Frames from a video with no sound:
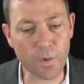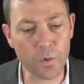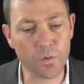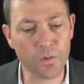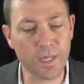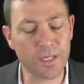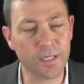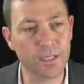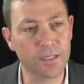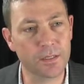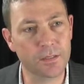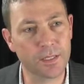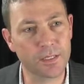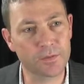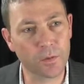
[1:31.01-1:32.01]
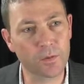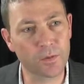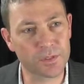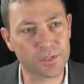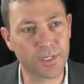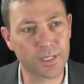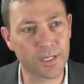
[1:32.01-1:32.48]
they
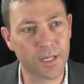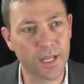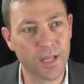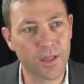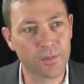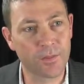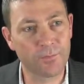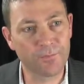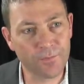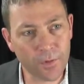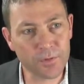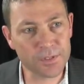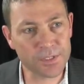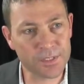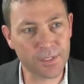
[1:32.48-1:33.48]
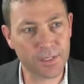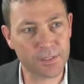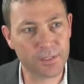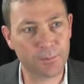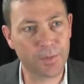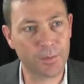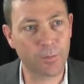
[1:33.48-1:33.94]
told us that the first thing
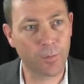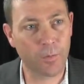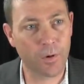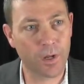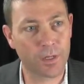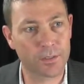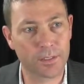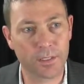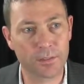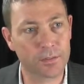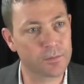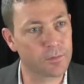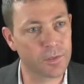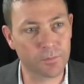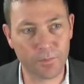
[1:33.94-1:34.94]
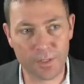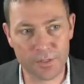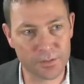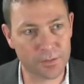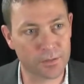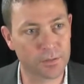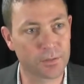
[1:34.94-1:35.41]
that people want, they don't want to
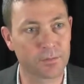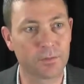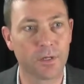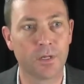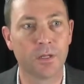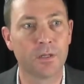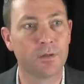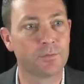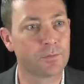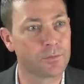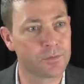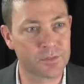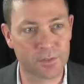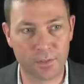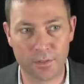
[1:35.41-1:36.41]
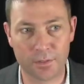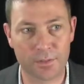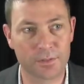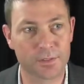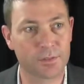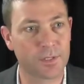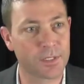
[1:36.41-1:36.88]
register for
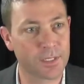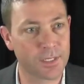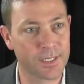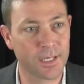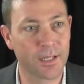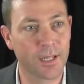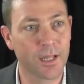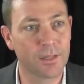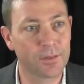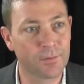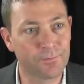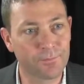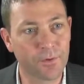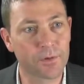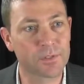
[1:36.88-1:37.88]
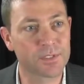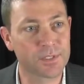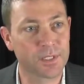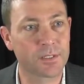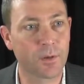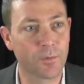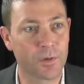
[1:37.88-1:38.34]
insurance or anything like that. The first
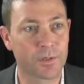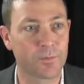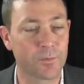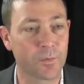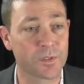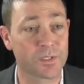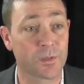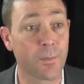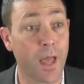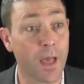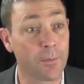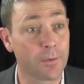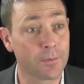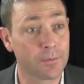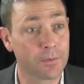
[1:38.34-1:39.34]
thing they wanted was the map,